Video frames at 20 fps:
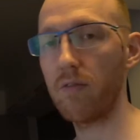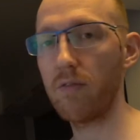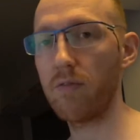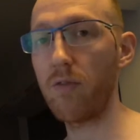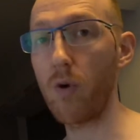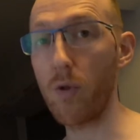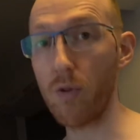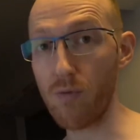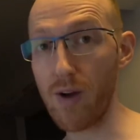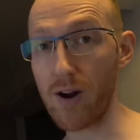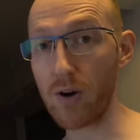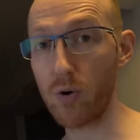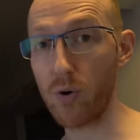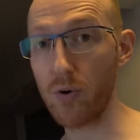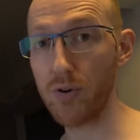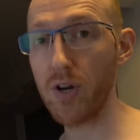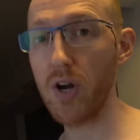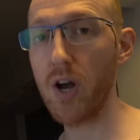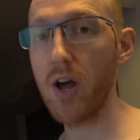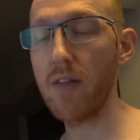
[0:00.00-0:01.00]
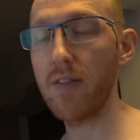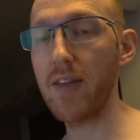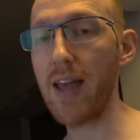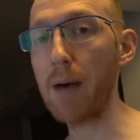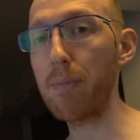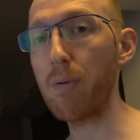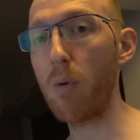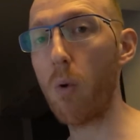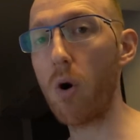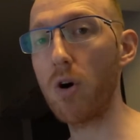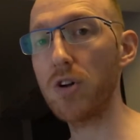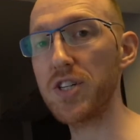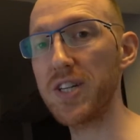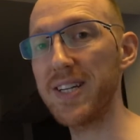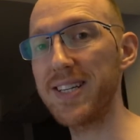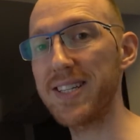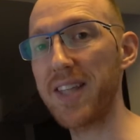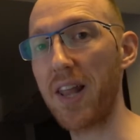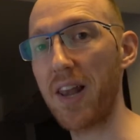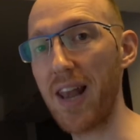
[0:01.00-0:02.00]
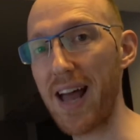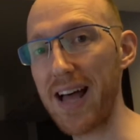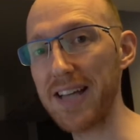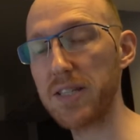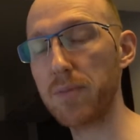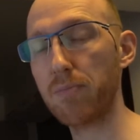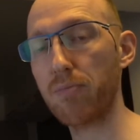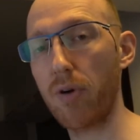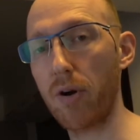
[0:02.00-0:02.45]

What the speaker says: For the record, the Apple Watch is the last